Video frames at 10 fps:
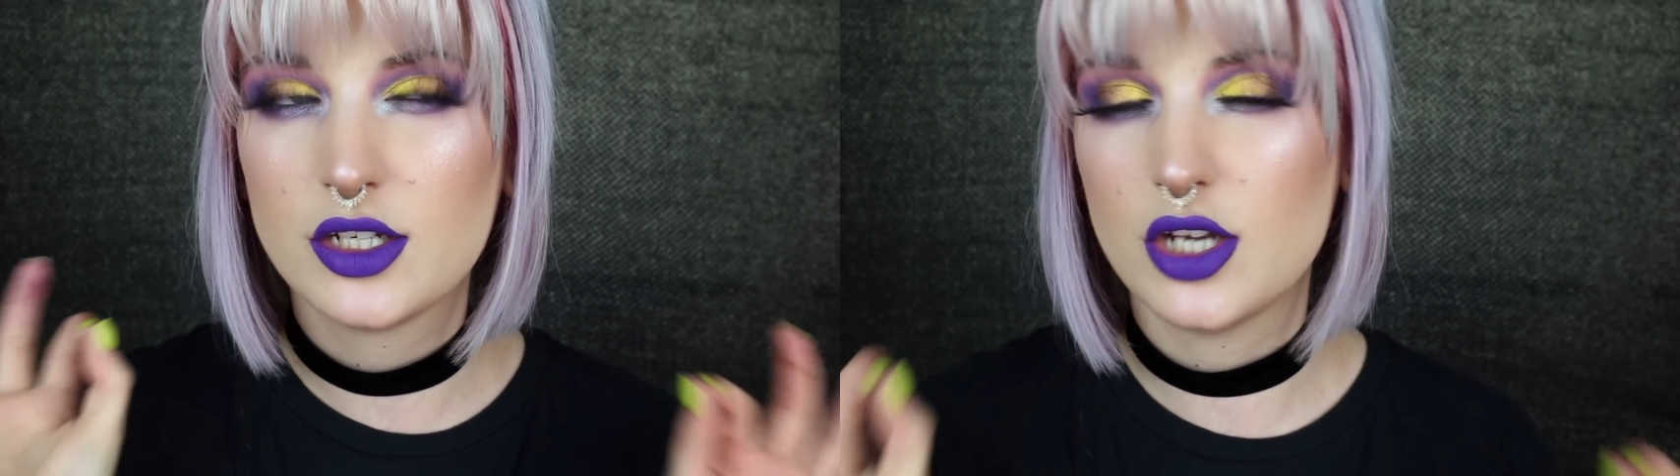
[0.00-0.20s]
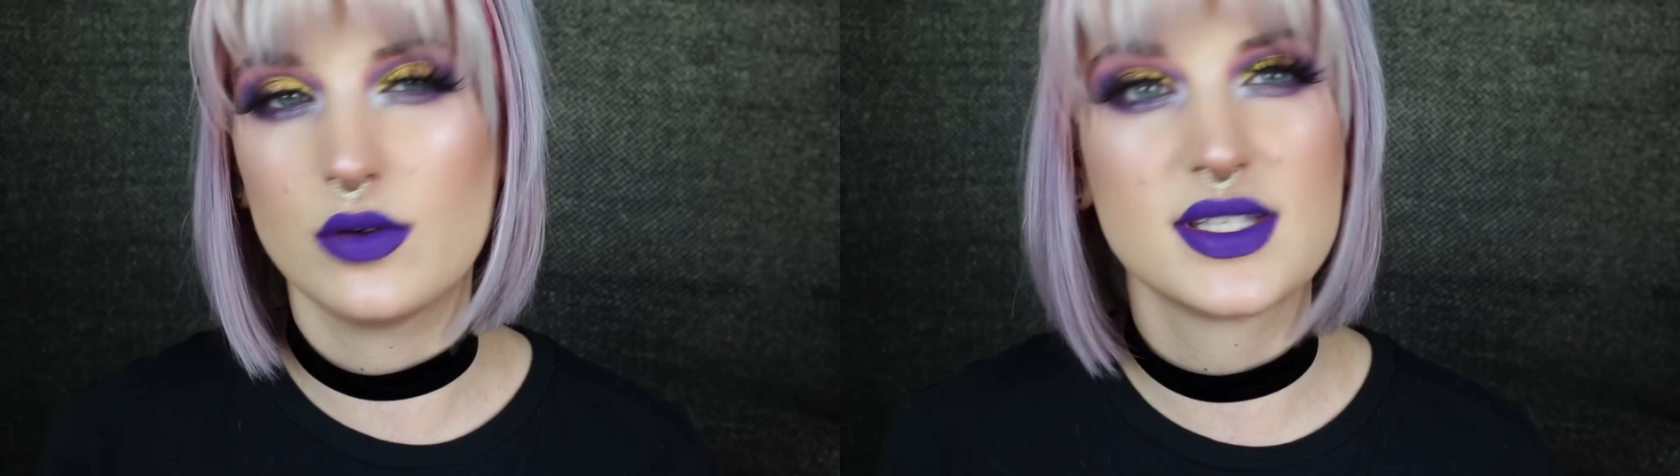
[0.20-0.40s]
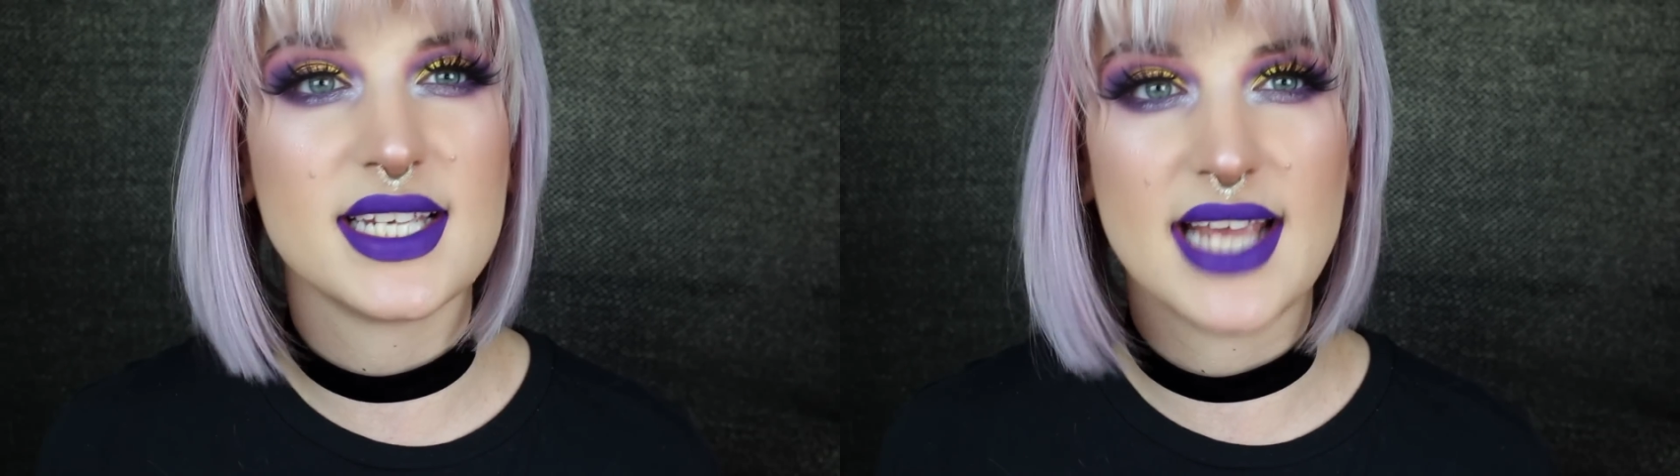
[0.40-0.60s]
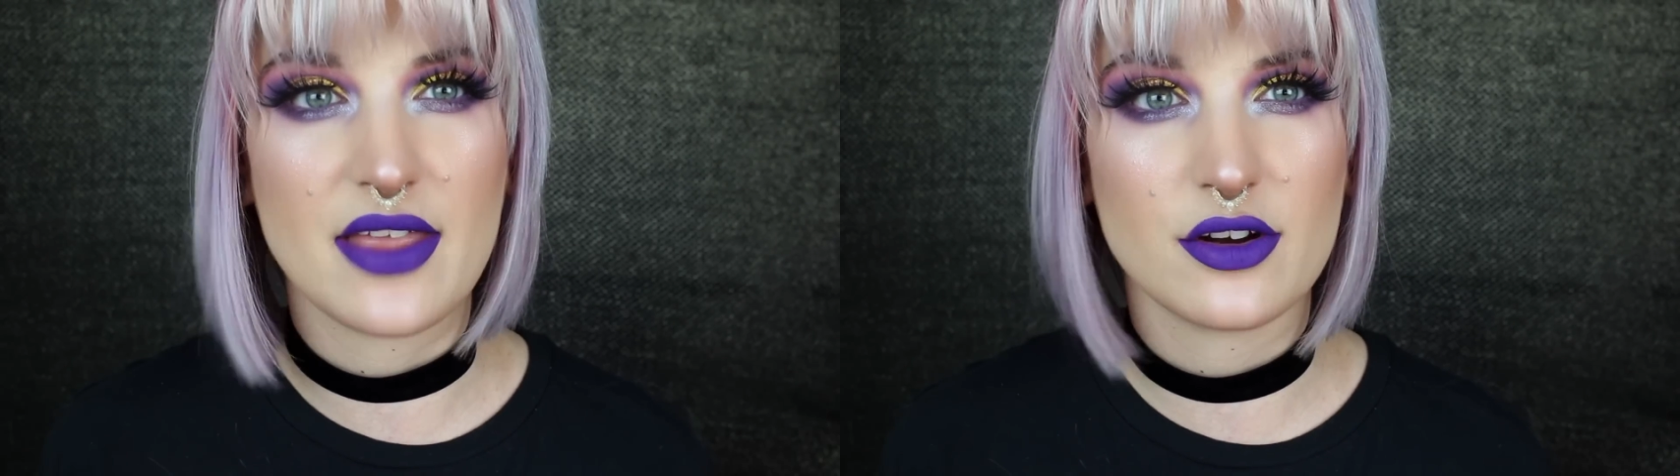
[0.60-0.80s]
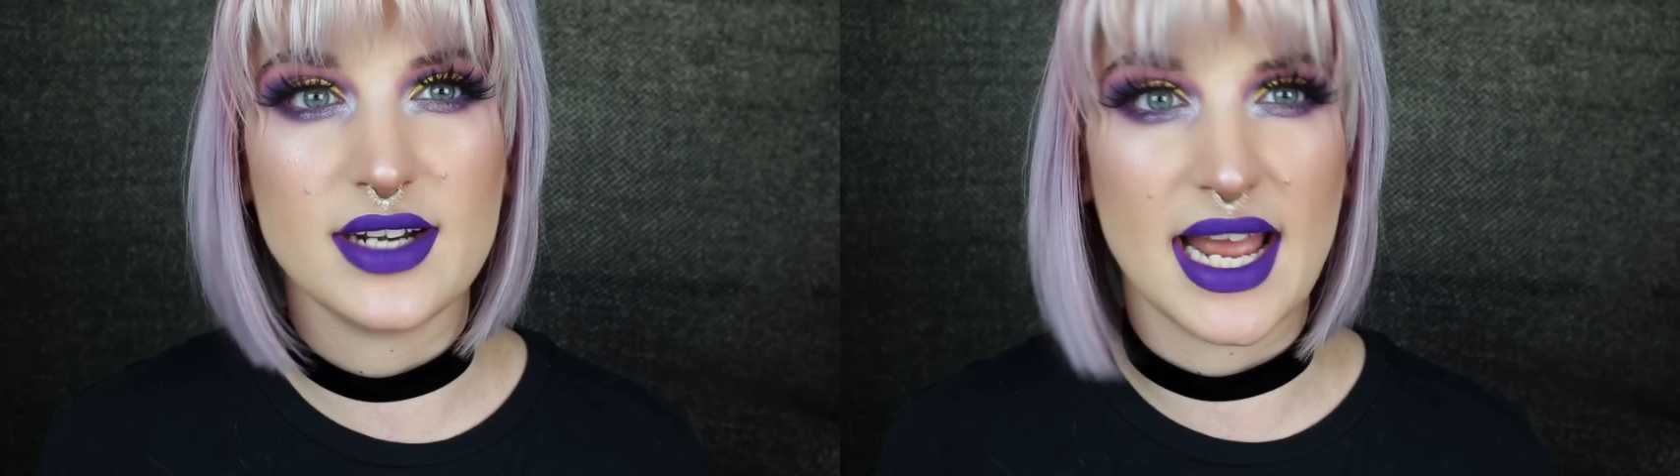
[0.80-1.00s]
goes
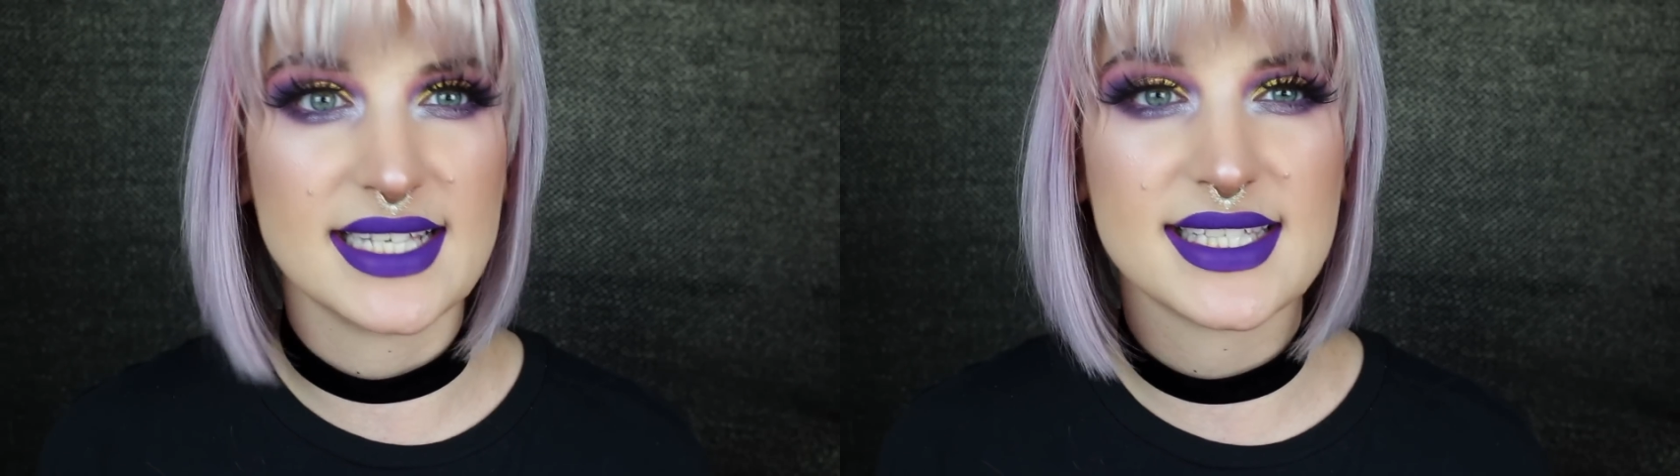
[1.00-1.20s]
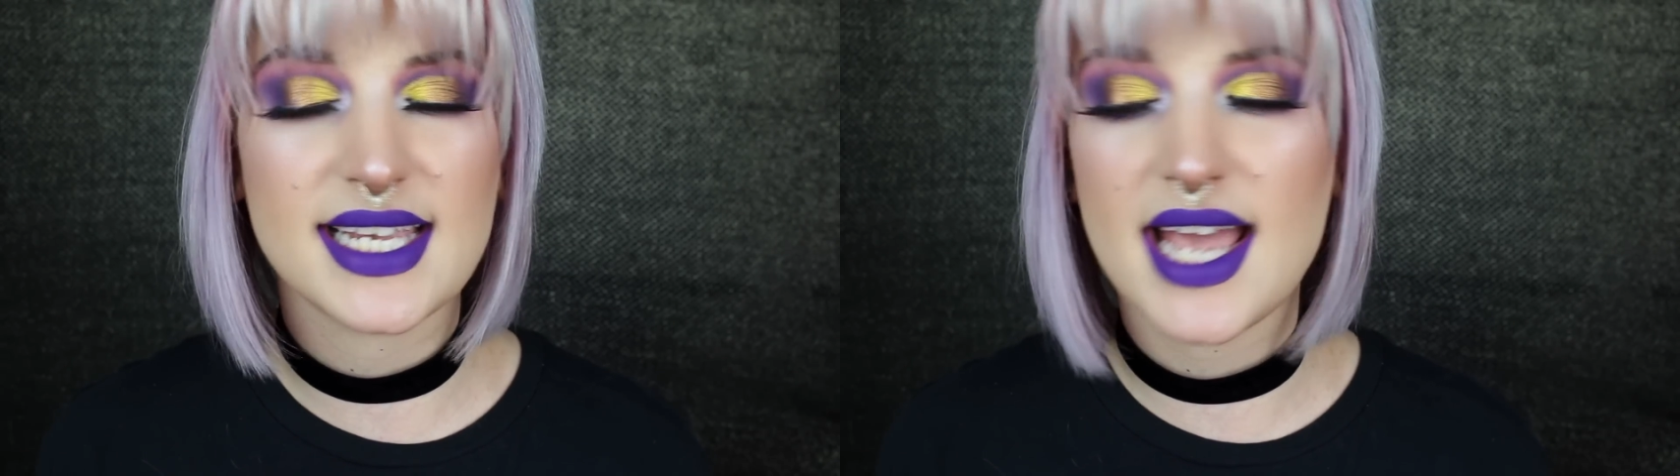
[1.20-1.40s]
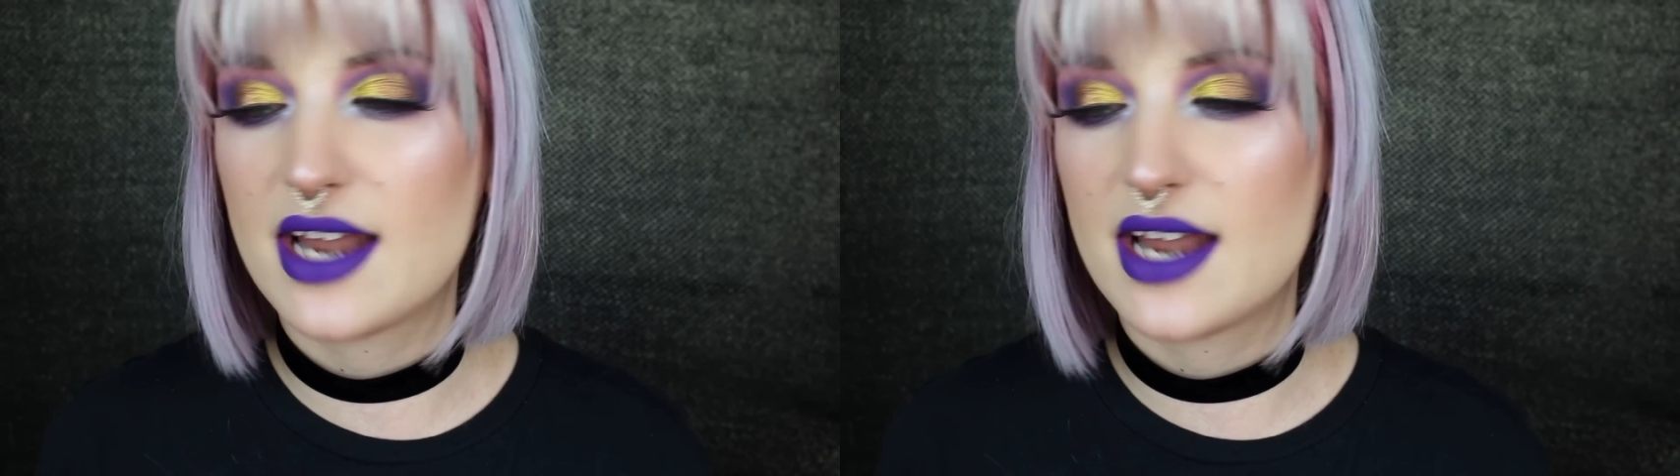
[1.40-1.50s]
together nicely.